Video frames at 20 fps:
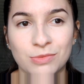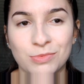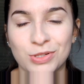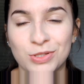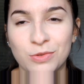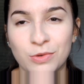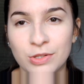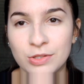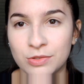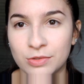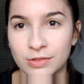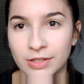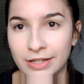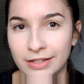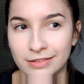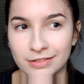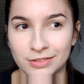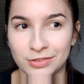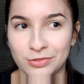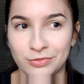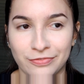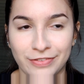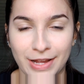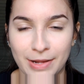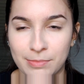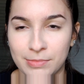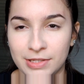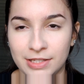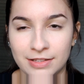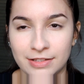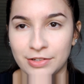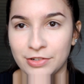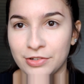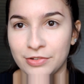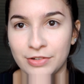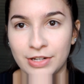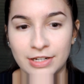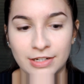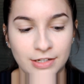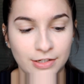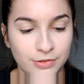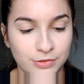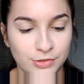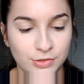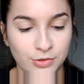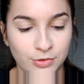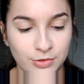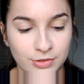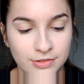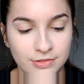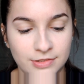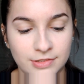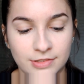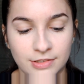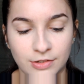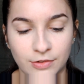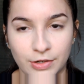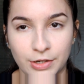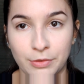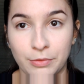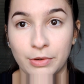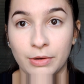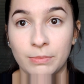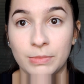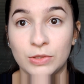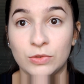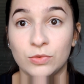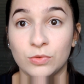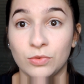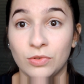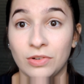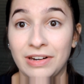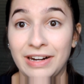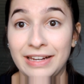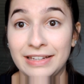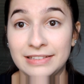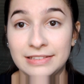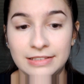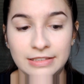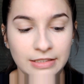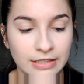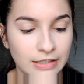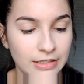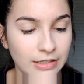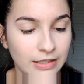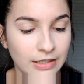I'm just going to like a little family dinner right now, so it's, I don't want to be too crazy.